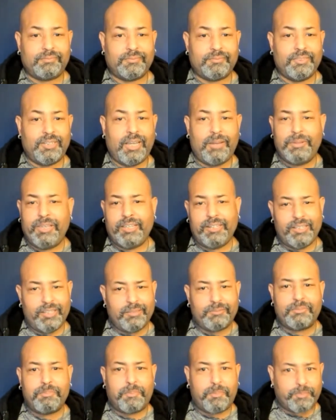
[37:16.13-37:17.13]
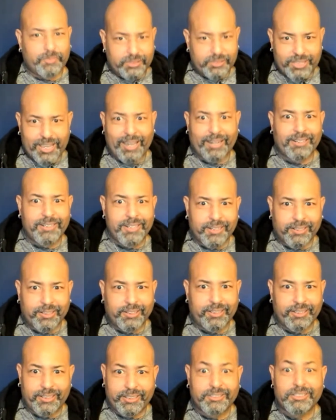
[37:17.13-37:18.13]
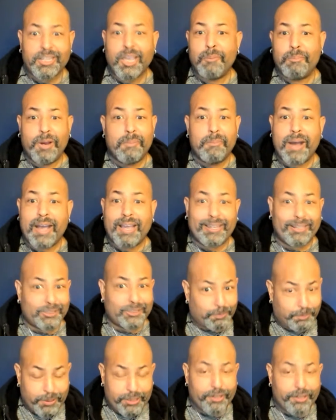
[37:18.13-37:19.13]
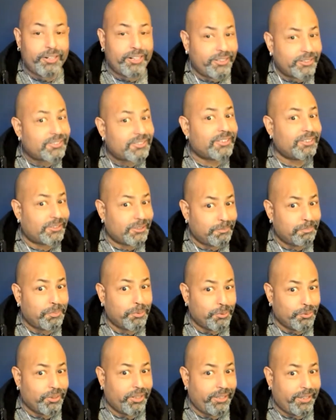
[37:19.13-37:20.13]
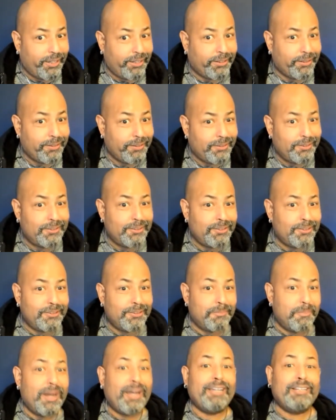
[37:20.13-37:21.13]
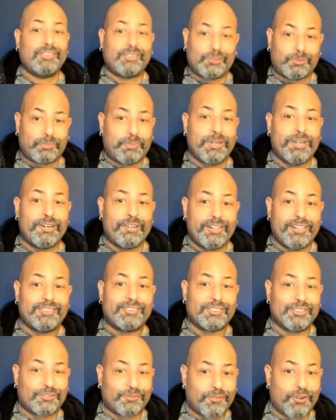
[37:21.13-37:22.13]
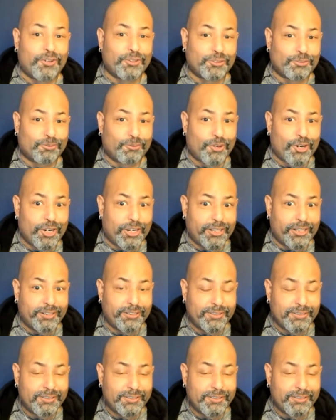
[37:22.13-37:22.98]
I mean, because technically it is, but my experience isn't bootleg. My experience is first run.